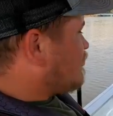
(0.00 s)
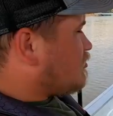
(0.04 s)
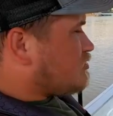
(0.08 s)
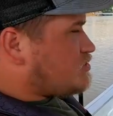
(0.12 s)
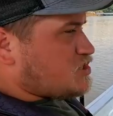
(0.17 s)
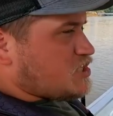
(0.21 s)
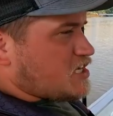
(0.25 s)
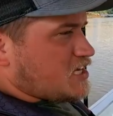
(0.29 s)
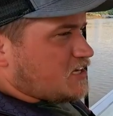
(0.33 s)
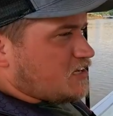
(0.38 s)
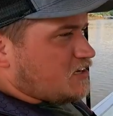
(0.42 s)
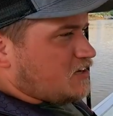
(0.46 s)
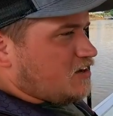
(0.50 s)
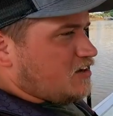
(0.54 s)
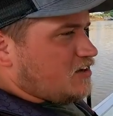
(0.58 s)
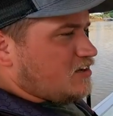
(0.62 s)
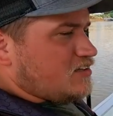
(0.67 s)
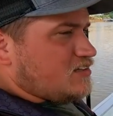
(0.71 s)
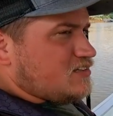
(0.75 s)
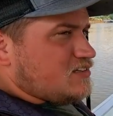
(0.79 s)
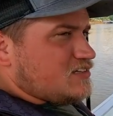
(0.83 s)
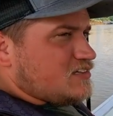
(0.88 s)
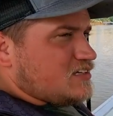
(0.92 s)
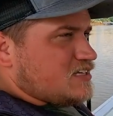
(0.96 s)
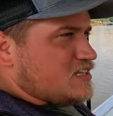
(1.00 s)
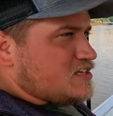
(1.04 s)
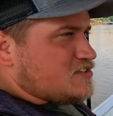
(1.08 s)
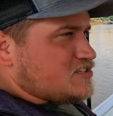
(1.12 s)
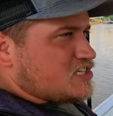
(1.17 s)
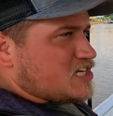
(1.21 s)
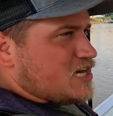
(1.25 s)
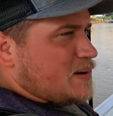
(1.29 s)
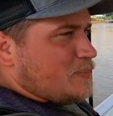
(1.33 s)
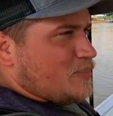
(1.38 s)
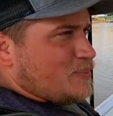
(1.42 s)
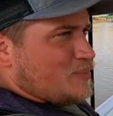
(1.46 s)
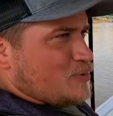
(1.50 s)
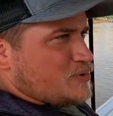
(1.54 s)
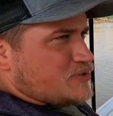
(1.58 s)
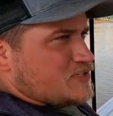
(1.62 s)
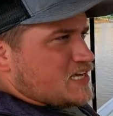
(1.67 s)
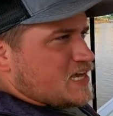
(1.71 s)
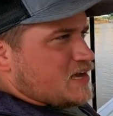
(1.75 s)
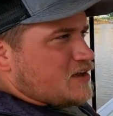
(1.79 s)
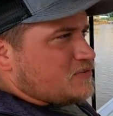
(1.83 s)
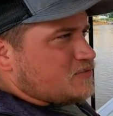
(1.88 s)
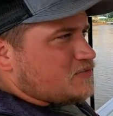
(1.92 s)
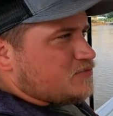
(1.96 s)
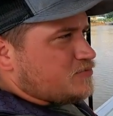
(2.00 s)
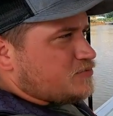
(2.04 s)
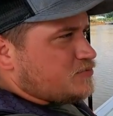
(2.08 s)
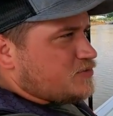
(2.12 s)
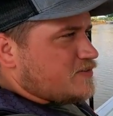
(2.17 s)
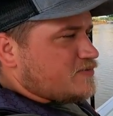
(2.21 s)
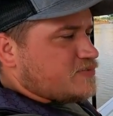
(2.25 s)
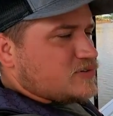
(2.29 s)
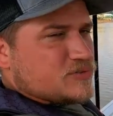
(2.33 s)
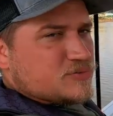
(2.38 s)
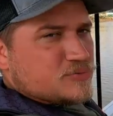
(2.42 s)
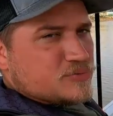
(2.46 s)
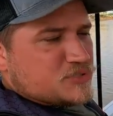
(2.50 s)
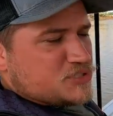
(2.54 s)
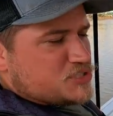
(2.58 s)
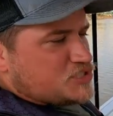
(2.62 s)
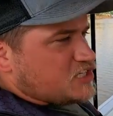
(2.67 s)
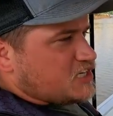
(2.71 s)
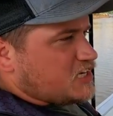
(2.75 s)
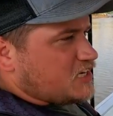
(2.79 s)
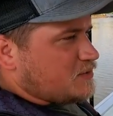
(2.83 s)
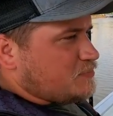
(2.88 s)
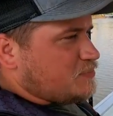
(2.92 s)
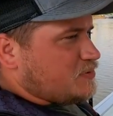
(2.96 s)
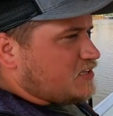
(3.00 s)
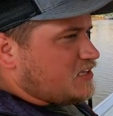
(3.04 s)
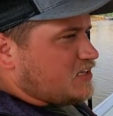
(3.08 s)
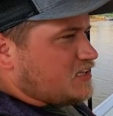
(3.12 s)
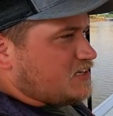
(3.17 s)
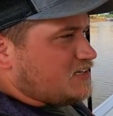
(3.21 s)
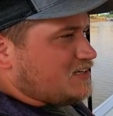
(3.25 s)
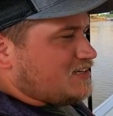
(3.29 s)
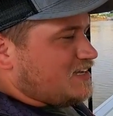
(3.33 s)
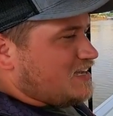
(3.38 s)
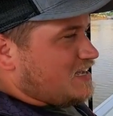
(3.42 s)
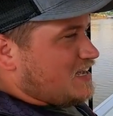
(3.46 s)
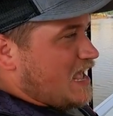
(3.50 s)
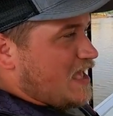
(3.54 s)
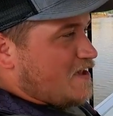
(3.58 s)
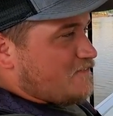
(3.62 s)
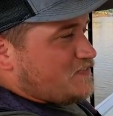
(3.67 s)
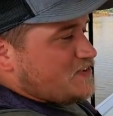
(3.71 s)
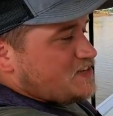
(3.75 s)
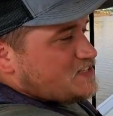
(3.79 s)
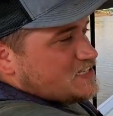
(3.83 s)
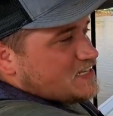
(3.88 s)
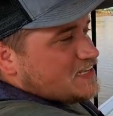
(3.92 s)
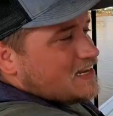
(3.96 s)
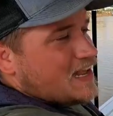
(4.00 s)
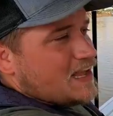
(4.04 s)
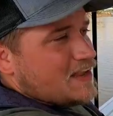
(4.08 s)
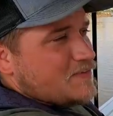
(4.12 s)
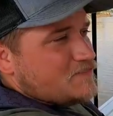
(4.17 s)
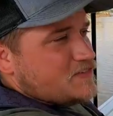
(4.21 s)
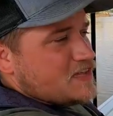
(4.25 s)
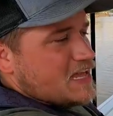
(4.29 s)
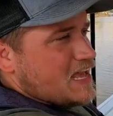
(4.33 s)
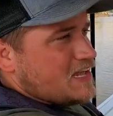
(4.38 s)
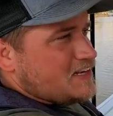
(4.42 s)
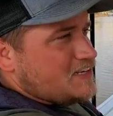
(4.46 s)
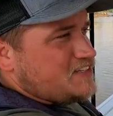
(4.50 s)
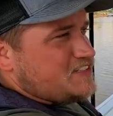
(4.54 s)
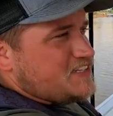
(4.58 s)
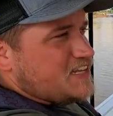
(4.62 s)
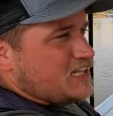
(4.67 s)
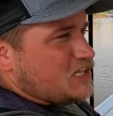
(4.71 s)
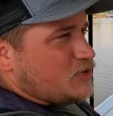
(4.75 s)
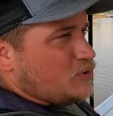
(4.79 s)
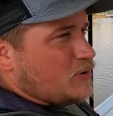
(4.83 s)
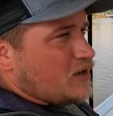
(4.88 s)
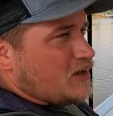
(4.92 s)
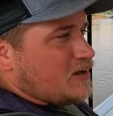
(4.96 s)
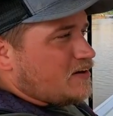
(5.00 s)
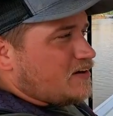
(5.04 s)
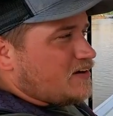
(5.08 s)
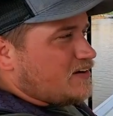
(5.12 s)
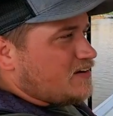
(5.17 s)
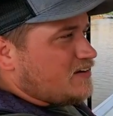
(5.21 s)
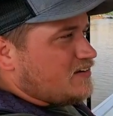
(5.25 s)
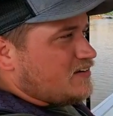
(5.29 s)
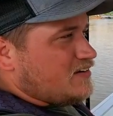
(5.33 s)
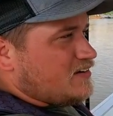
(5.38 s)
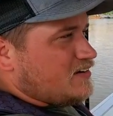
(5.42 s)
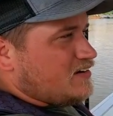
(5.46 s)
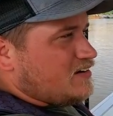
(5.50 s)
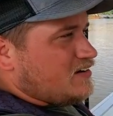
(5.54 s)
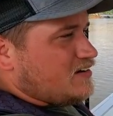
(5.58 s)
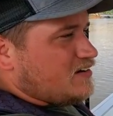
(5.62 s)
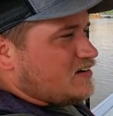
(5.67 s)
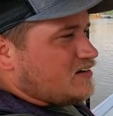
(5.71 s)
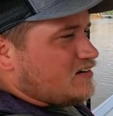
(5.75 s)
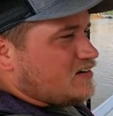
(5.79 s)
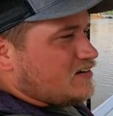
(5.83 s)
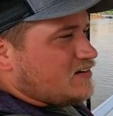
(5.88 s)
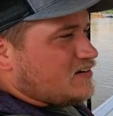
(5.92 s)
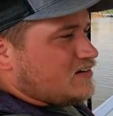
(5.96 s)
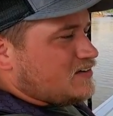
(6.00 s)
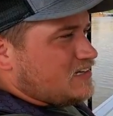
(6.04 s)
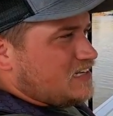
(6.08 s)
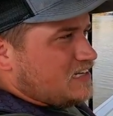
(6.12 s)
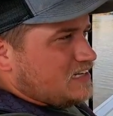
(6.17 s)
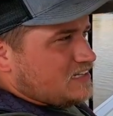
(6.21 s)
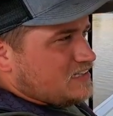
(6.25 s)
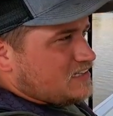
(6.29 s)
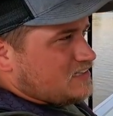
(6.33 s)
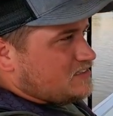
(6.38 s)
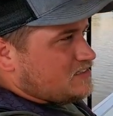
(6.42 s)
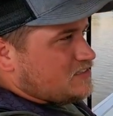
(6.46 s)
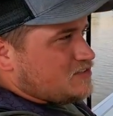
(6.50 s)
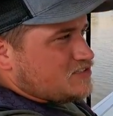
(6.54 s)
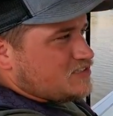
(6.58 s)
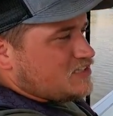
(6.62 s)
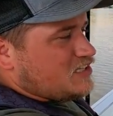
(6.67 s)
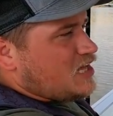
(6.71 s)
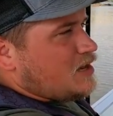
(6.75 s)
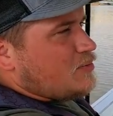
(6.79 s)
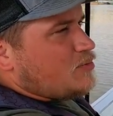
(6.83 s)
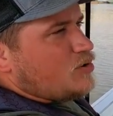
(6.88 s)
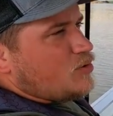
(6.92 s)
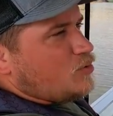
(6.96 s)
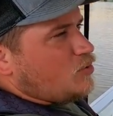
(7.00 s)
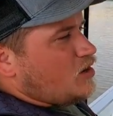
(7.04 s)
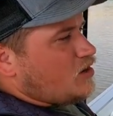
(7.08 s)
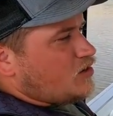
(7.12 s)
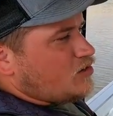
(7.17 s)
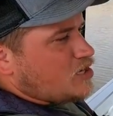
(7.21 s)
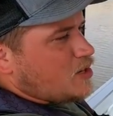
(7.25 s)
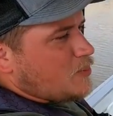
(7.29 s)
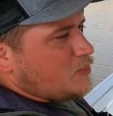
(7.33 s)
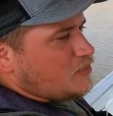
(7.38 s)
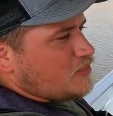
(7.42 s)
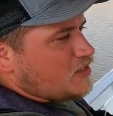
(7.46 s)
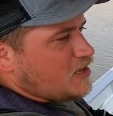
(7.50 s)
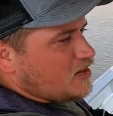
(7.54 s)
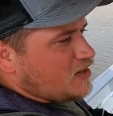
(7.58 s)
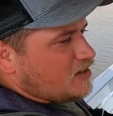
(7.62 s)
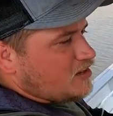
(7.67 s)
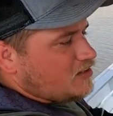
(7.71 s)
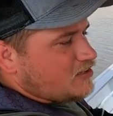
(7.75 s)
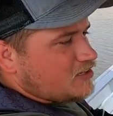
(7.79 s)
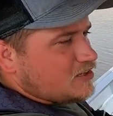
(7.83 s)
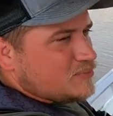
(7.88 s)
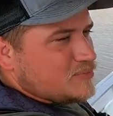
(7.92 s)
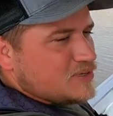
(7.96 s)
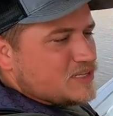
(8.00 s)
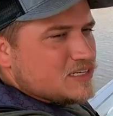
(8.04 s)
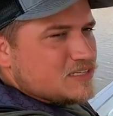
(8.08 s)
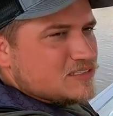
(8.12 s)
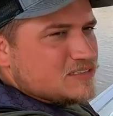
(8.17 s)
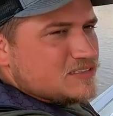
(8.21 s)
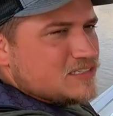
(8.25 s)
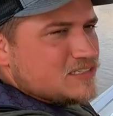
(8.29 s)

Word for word: we'll, check it all. And there's a couple more down river. We'll check, but then if he did have, head to Delaware, there's a lot more water up there. I mean,